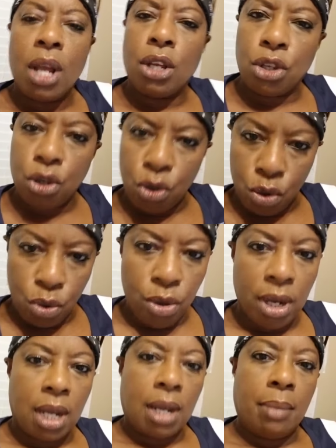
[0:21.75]

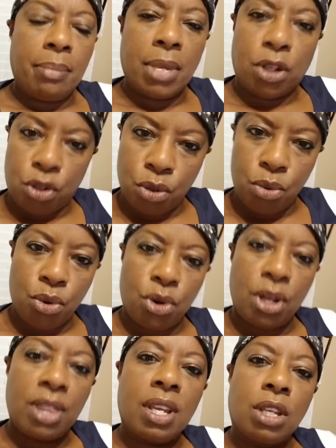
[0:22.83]
You make
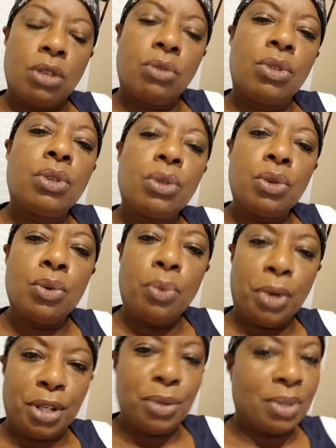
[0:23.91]
sure that you do
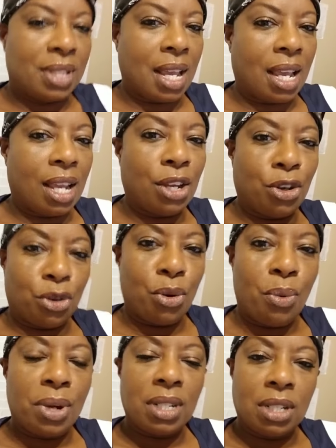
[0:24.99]
what you say you're
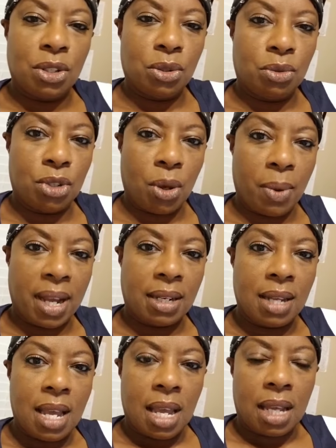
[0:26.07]
going to do, Joanne.
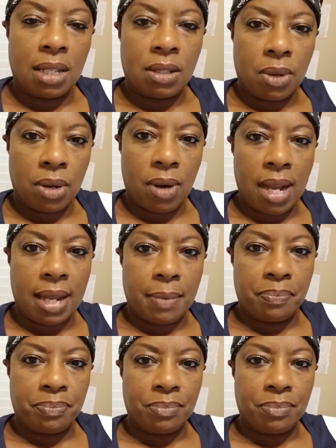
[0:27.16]
And so here I am